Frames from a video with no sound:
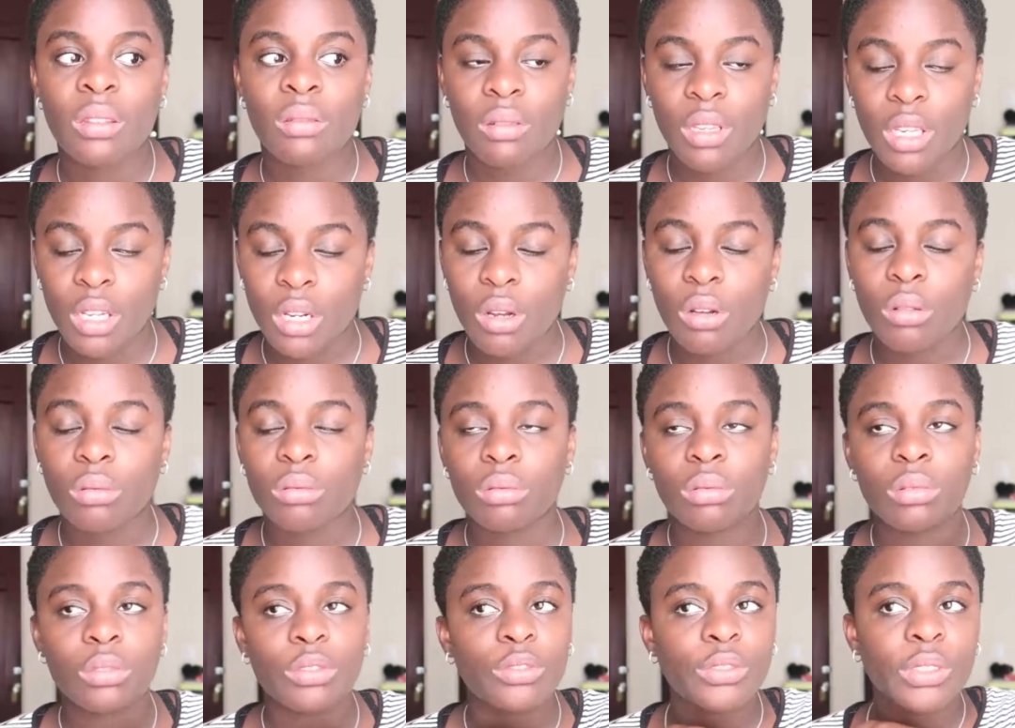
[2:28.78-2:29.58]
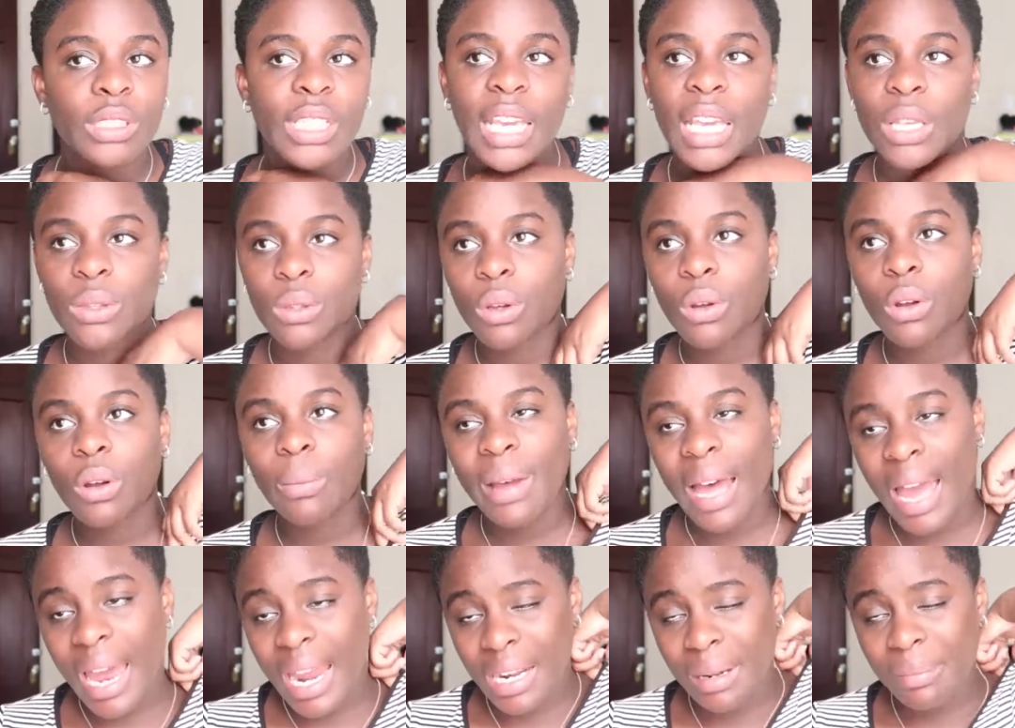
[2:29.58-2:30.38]
you know, days will go
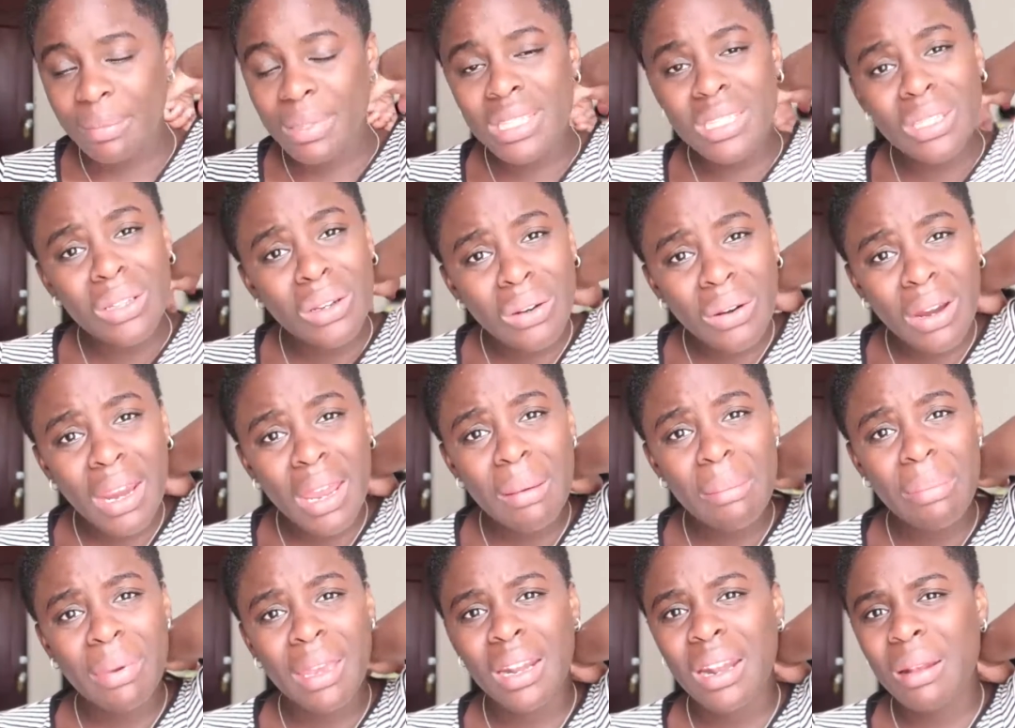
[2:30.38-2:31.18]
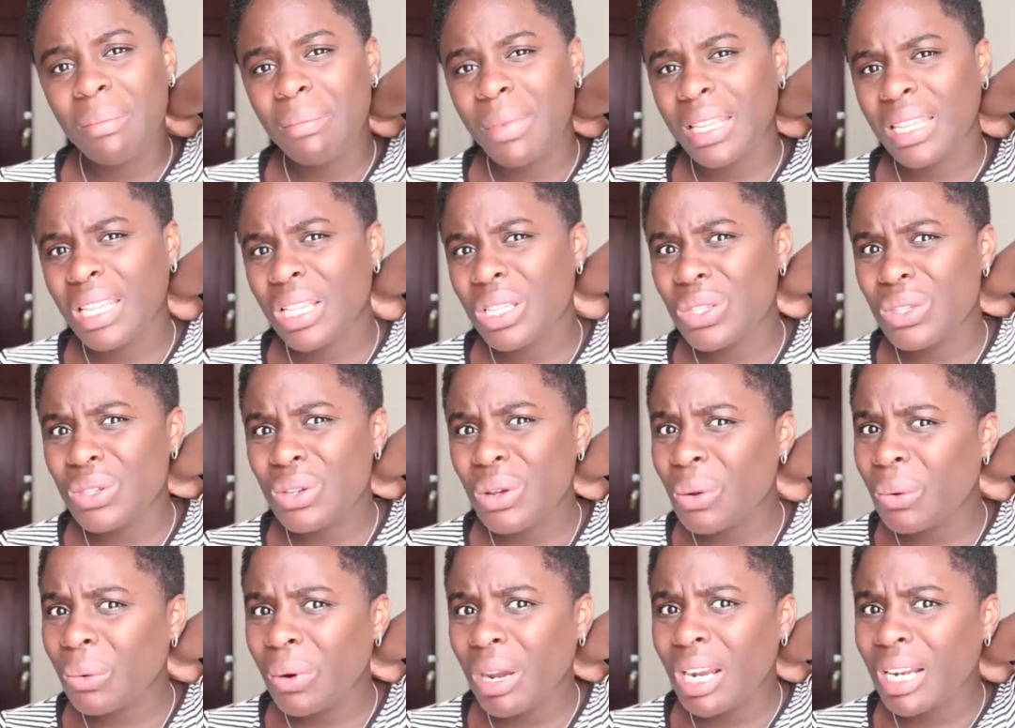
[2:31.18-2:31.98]
by and I'm still cramping. And I'm like, that's
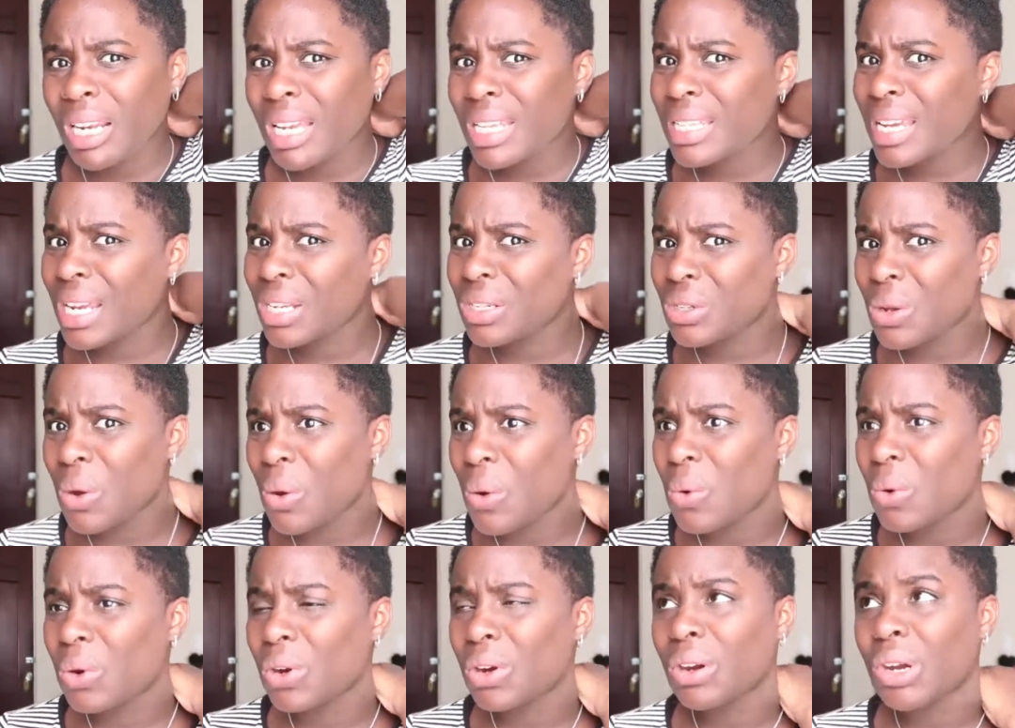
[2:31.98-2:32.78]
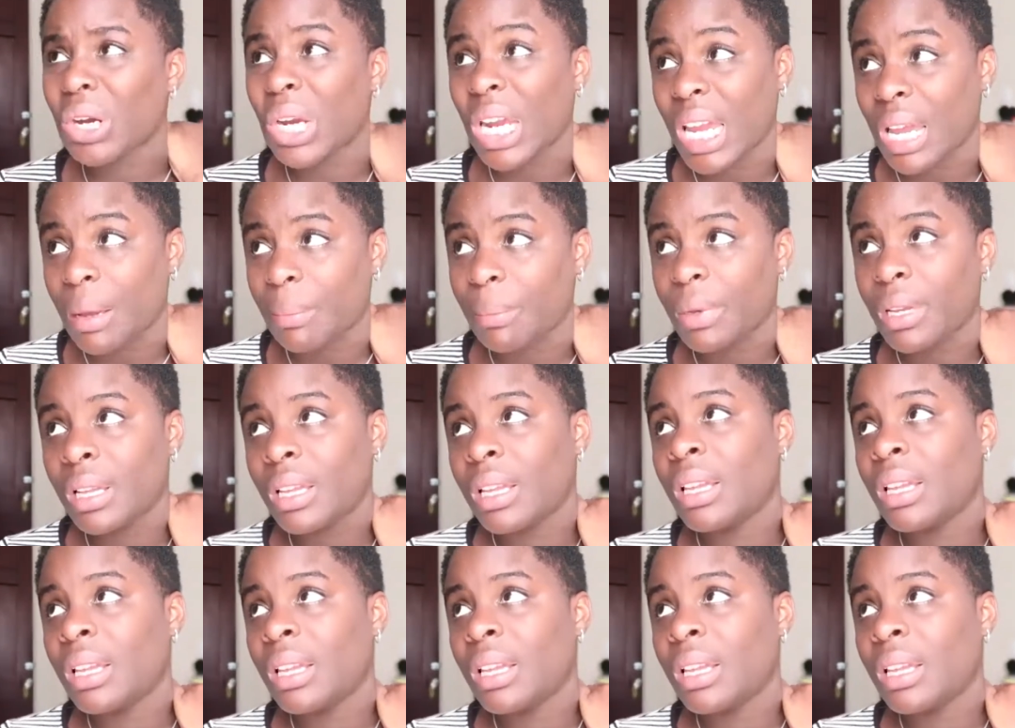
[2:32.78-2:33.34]
so weird because I don't cramp.